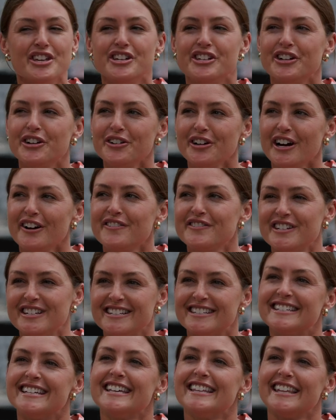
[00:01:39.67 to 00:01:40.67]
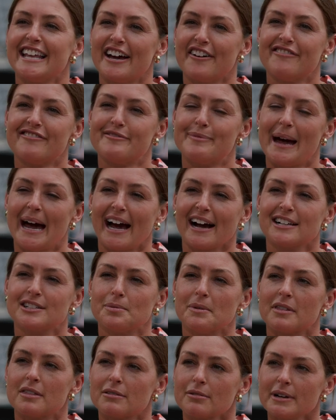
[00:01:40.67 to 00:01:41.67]
You don't often see left backs
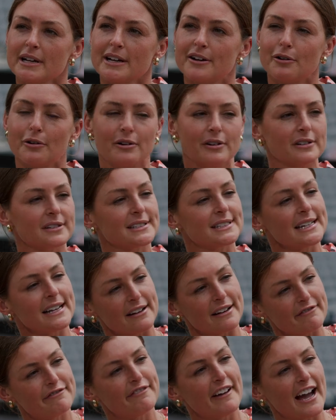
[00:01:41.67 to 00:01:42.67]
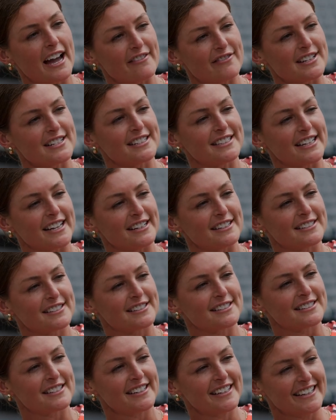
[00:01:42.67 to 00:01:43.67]
with three goals and five
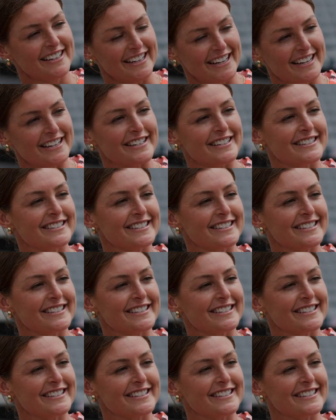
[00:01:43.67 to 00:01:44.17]
assists in a